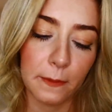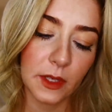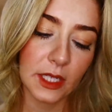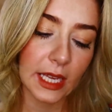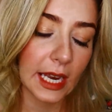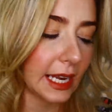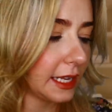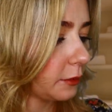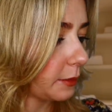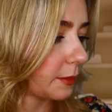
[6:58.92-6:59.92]
A
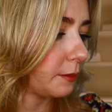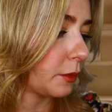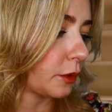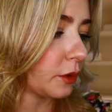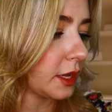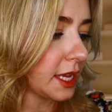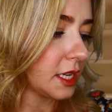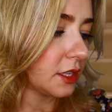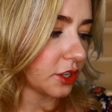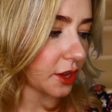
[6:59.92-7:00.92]
little bit more,
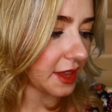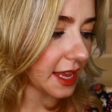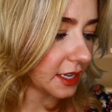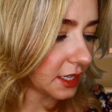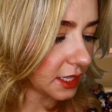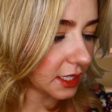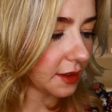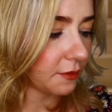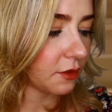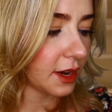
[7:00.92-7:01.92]
soaking into the
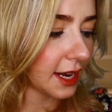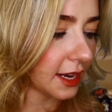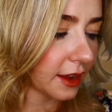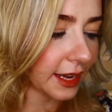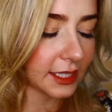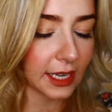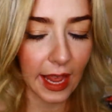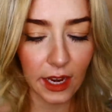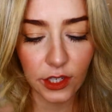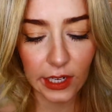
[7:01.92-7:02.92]
skin really nicely
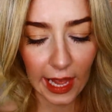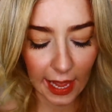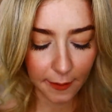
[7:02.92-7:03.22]
actually.